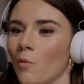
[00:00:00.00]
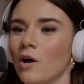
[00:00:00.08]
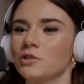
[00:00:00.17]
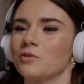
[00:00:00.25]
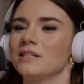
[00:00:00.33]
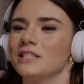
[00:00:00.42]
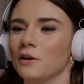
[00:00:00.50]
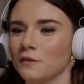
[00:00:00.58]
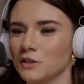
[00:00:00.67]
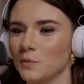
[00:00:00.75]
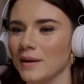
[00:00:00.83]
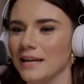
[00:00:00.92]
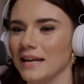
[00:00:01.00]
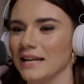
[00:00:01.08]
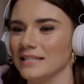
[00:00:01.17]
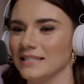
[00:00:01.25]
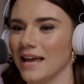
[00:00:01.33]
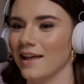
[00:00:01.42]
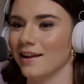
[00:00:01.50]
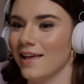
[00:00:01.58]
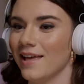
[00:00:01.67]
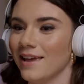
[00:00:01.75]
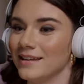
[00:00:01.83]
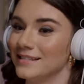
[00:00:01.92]
Wall Street Silver tweeted and said,
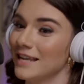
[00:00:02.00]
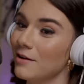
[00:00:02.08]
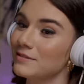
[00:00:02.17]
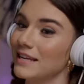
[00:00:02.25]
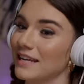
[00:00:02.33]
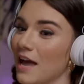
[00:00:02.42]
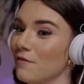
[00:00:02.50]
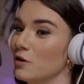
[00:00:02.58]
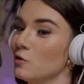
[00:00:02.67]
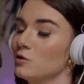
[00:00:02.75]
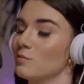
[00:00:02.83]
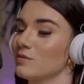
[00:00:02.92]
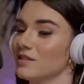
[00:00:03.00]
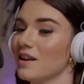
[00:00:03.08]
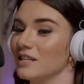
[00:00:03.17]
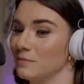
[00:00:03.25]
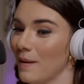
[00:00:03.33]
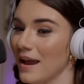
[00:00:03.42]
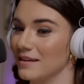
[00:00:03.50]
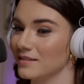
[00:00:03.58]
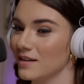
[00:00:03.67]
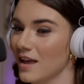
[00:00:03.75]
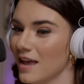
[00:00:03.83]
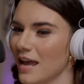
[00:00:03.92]
It sounds like Gavin Newsom's son is
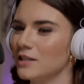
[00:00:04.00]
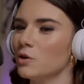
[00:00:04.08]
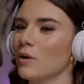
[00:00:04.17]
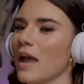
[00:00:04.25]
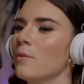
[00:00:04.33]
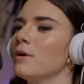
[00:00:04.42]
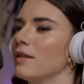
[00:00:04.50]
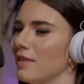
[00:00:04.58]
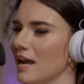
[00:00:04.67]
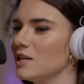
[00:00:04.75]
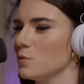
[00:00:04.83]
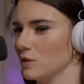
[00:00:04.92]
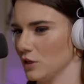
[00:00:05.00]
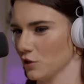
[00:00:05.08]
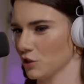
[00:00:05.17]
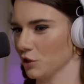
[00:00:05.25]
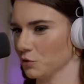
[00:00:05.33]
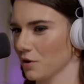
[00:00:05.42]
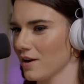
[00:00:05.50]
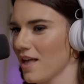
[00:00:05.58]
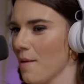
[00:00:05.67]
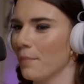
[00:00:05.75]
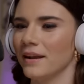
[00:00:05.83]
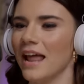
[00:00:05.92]
based. It's okay when they do it to your children,
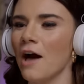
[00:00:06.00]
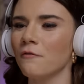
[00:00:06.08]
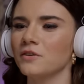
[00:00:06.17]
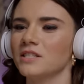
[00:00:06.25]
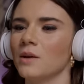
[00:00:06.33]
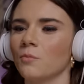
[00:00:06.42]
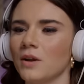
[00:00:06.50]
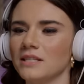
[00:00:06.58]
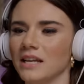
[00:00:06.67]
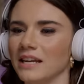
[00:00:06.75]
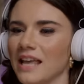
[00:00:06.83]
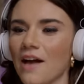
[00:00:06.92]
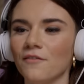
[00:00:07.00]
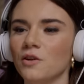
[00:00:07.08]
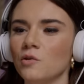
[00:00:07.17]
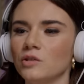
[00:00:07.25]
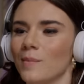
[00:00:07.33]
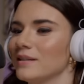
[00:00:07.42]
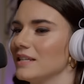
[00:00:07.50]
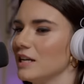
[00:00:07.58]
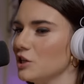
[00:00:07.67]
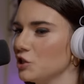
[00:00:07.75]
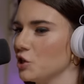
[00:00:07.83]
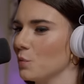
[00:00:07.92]
but now for some reason, Gavin Newsom has an
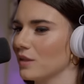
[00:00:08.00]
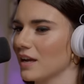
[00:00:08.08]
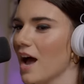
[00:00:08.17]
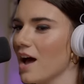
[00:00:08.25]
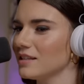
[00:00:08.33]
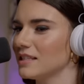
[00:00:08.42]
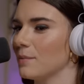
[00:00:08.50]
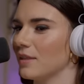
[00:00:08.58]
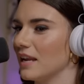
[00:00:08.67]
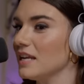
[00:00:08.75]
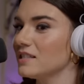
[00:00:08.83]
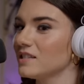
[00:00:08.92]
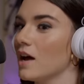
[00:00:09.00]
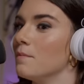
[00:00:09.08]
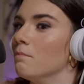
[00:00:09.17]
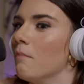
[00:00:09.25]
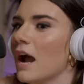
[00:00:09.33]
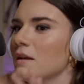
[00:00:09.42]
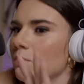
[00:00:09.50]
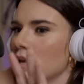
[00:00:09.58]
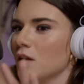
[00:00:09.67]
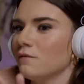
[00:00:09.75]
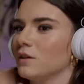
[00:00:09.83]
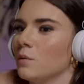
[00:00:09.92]
issue with the concept that his son might
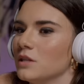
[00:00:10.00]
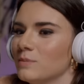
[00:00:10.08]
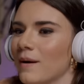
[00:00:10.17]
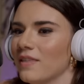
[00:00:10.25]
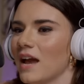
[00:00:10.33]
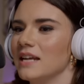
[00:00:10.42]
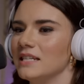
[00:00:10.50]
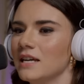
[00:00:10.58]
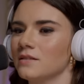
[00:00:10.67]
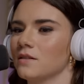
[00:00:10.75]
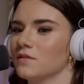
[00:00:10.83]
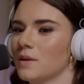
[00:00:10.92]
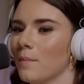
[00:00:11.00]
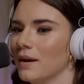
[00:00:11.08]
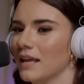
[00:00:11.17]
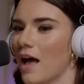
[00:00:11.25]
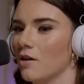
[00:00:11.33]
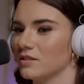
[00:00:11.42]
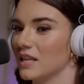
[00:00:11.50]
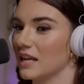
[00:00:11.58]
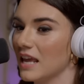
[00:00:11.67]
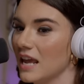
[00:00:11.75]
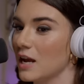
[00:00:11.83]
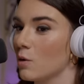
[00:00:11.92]
be influenced by the ideas of somebody else that
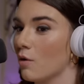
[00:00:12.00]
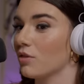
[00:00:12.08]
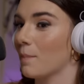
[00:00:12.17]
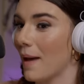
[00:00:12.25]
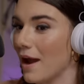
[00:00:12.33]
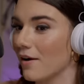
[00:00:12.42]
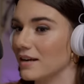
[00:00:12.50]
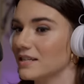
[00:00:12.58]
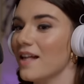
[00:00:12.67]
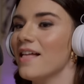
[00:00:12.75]
he, quote, the parent,